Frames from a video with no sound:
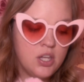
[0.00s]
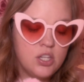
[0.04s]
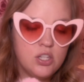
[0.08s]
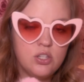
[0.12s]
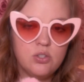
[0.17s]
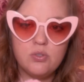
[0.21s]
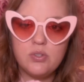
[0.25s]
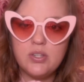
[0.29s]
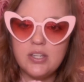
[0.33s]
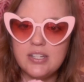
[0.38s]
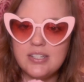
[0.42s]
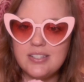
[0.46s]

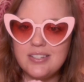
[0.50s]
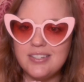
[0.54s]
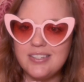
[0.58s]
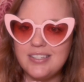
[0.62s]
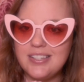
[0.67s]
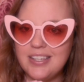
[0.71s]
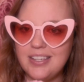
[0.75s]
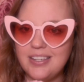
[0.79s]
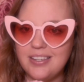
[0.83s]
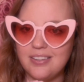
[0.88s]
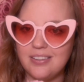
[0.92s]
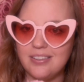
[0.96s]
you get to
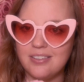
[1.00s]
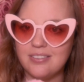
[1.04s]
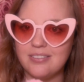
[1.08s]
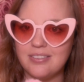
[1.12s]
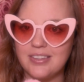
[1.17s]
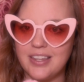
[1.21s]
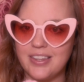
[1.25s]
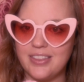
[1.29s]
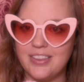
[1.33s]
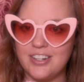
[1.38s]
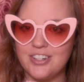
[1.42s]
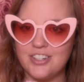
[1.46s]
see
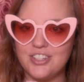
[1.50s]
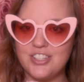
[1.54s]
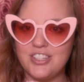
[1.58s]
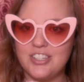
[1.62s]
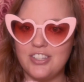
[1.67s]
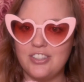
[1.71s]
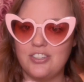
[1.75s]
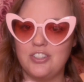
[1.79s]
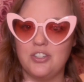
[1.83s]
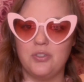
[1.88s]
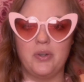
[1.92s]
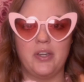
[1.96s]
that they're
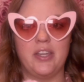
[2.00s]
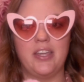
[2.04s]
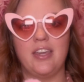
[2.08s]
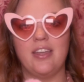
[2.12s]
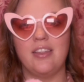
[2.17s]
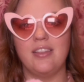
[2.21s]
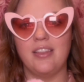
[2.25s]
still doing it.